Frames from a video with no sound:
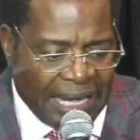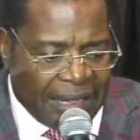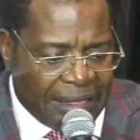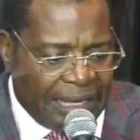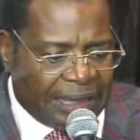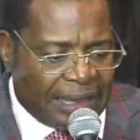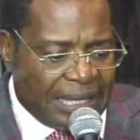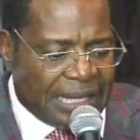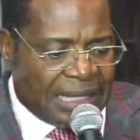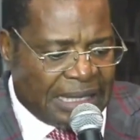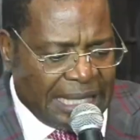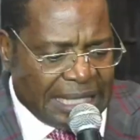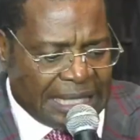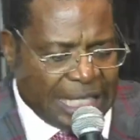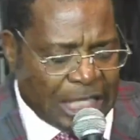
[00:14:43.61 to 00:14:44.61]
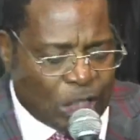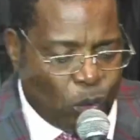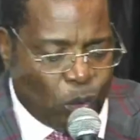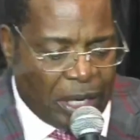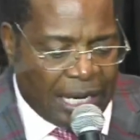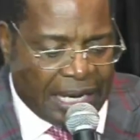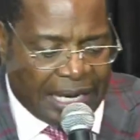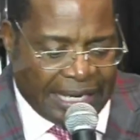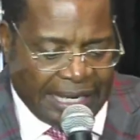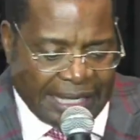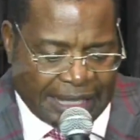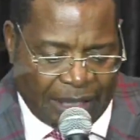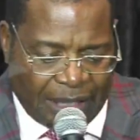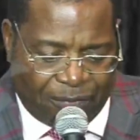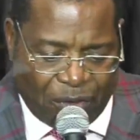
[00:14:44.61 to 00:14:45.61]
that the cities were great
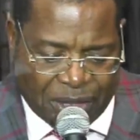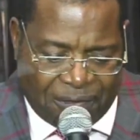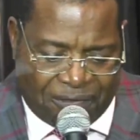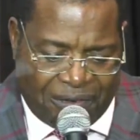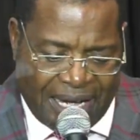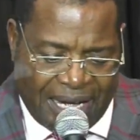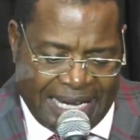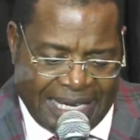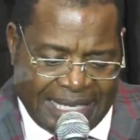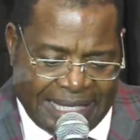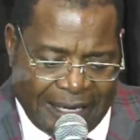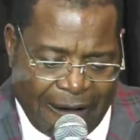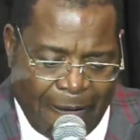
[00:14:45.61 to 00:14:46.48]
and fortified.